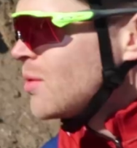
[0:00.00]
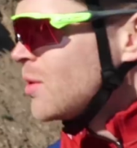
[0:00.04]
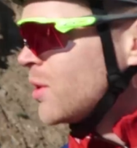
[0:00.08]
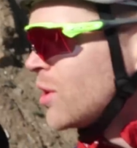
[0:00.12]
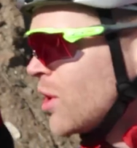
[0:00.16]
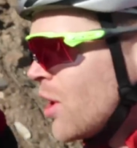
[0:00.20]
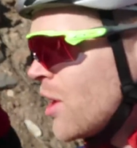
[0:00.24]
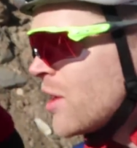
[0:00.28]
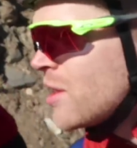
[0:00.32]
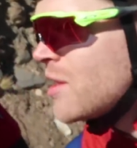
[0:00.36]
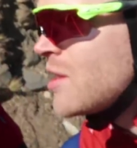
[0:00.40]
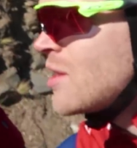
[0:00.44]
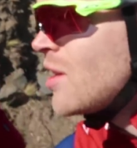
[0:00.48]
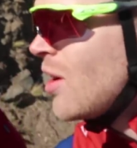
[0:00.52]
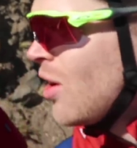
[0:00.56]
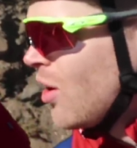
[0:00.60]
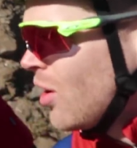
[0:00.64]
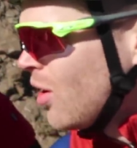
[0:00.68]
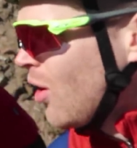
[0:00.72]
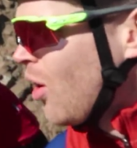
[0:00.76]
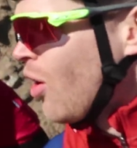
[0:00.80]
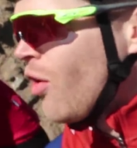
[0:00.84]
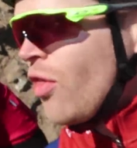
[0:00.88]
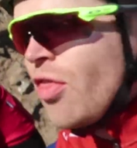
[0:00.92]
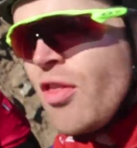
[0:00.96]
We're just
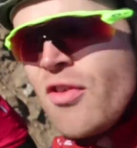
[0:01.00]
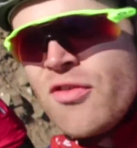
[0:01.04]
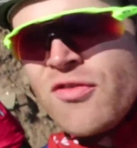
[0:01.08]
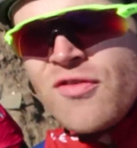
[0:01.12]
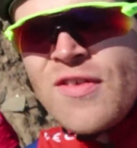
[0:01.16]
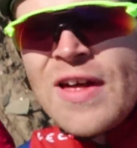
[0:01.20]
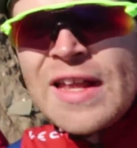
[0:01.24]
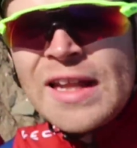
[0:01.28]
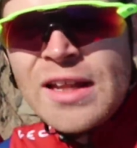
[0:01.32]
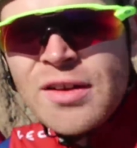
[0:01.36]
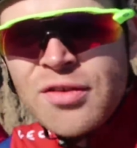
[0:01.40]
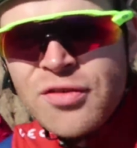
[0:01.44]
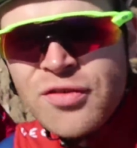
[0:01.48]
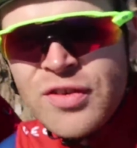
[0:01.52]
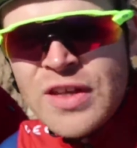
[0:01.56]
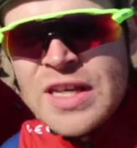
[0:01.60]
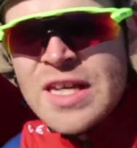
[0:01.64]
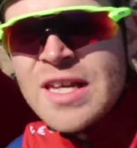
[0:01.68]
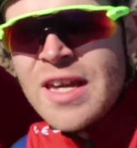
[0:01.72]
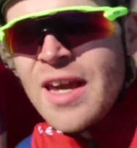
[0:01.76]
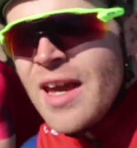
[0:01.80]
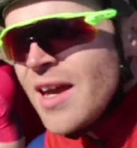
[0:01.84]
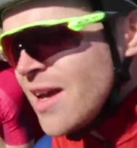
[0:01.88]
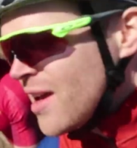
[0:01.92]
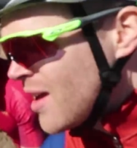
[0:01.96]
on the
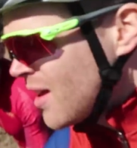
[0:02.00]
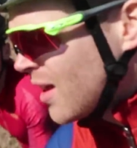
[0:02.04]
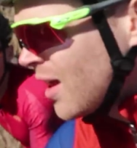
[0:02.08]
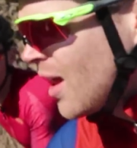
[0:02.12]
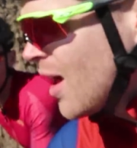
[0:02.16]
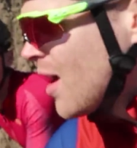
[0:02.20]
Velafique